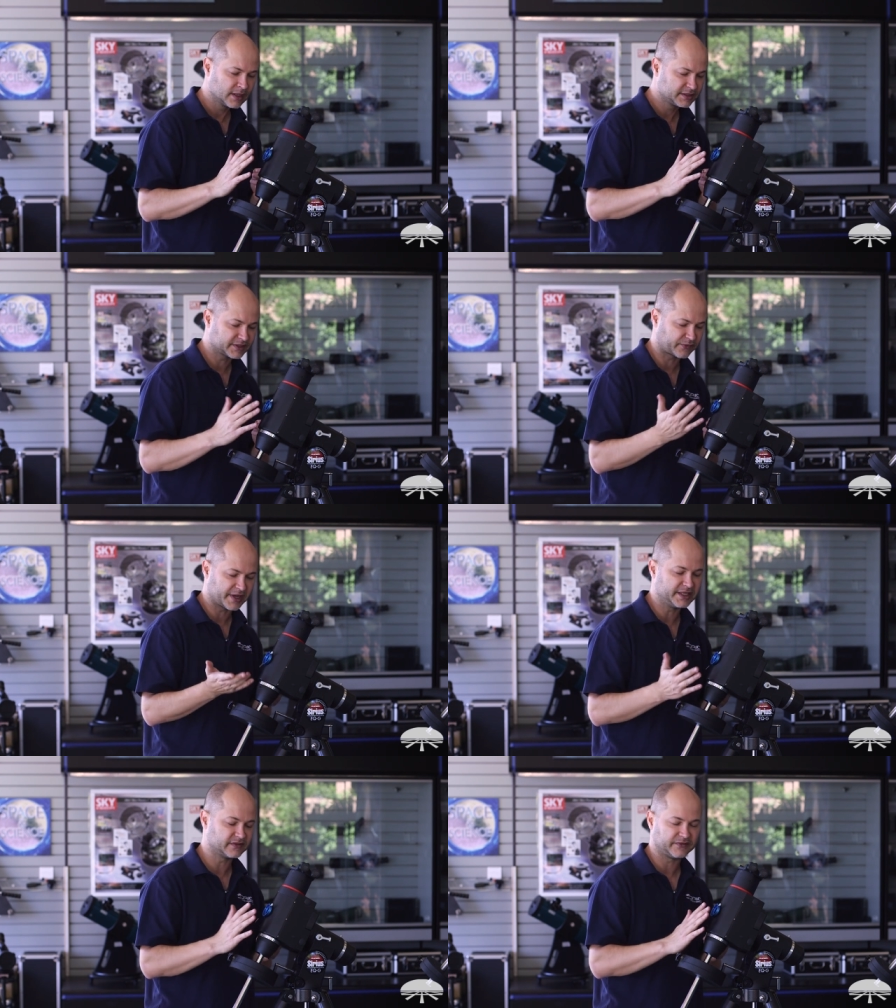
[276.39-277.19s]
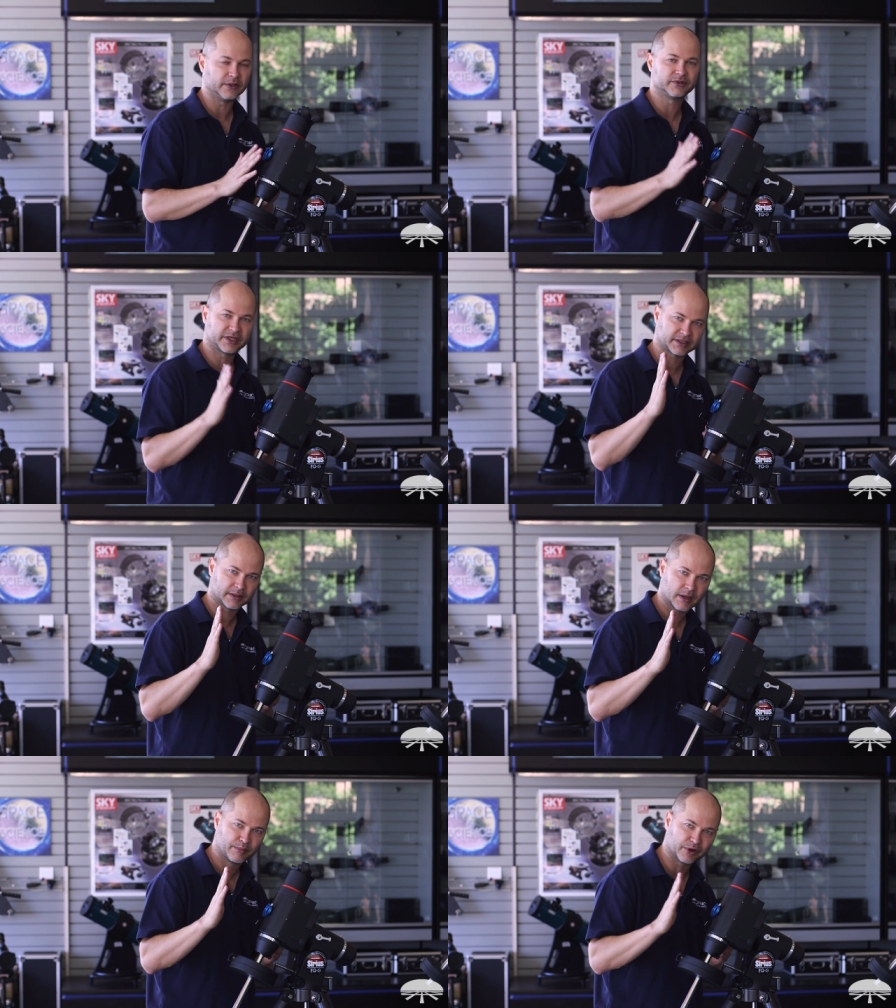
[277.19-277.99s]
just for ease of use,
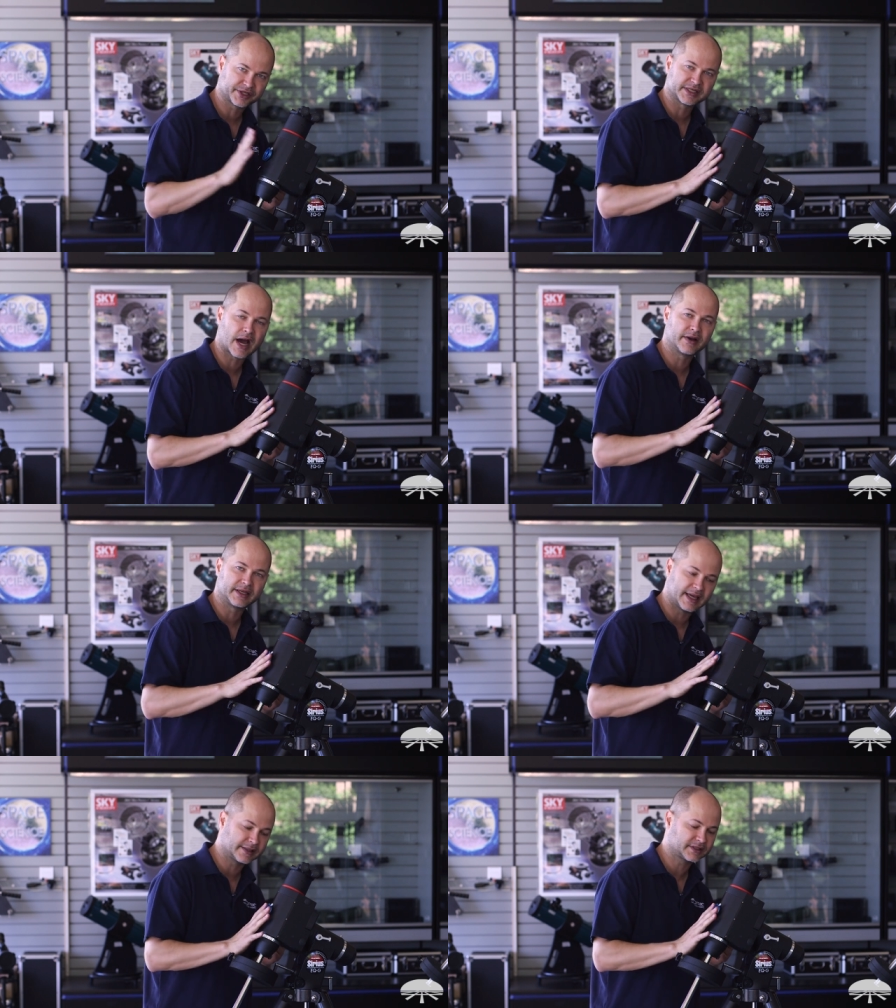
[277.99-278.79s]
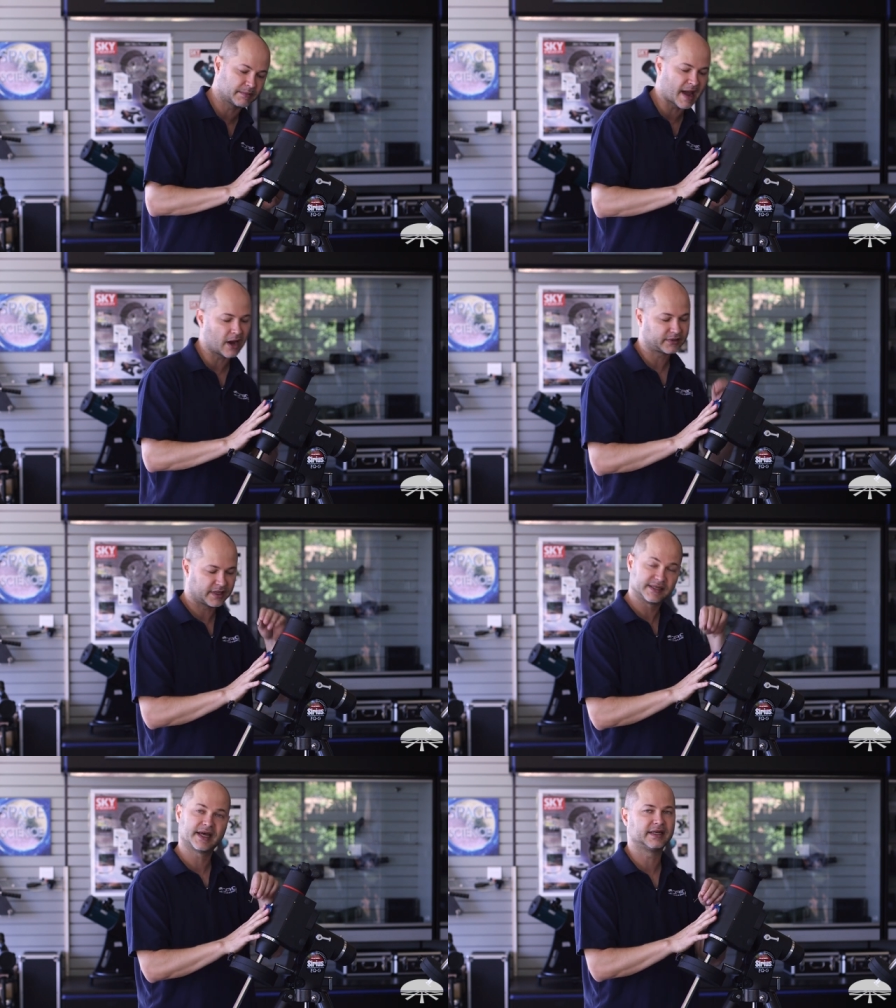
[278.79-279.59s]
just push it down against the mount
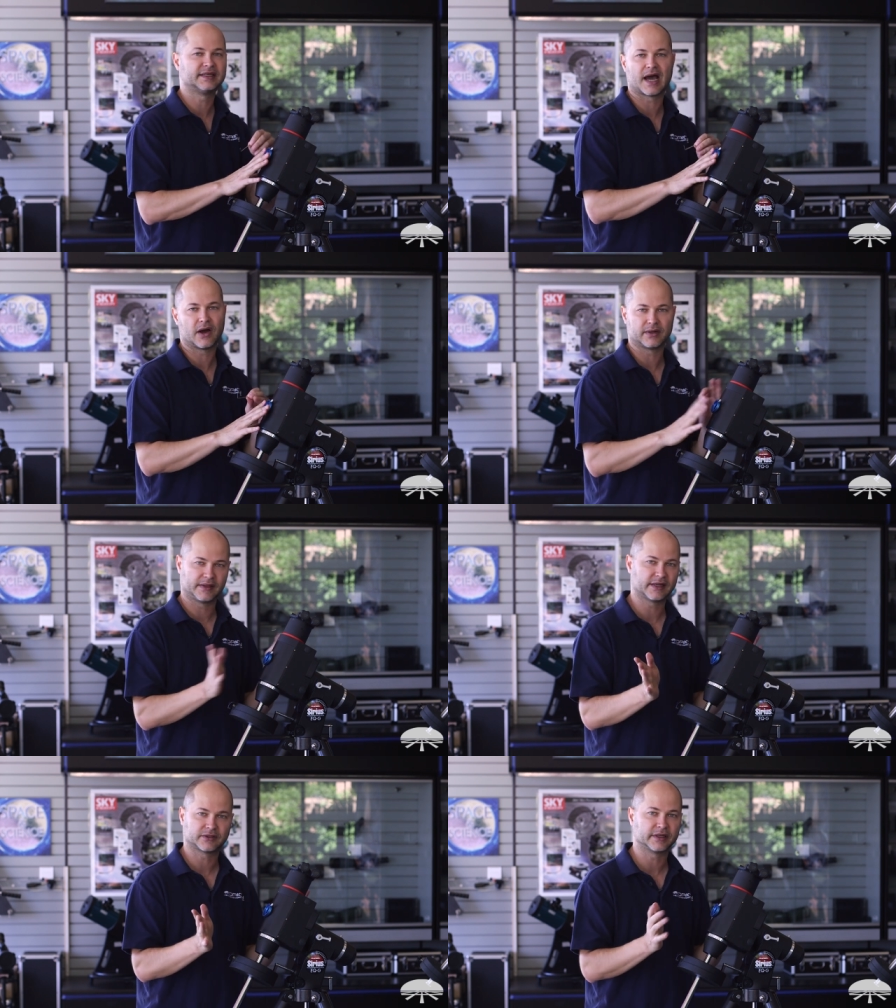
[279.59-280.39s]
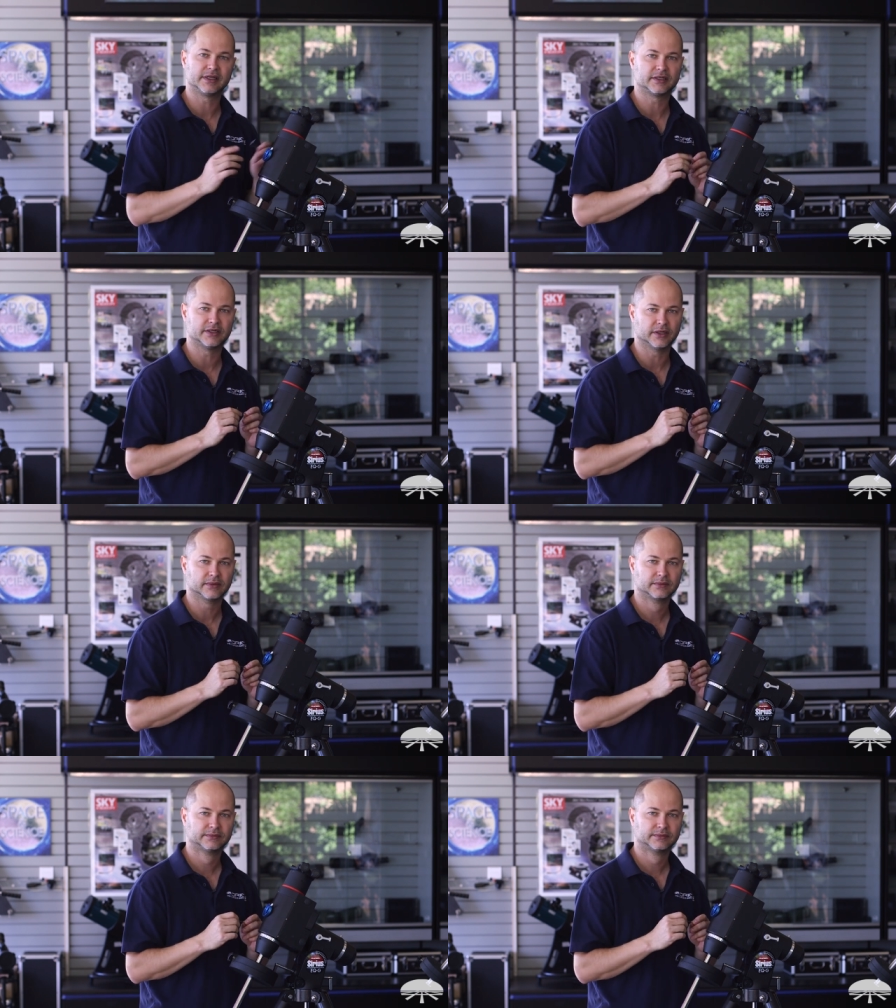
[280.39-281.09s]
and tighten it down and that's all you need to do.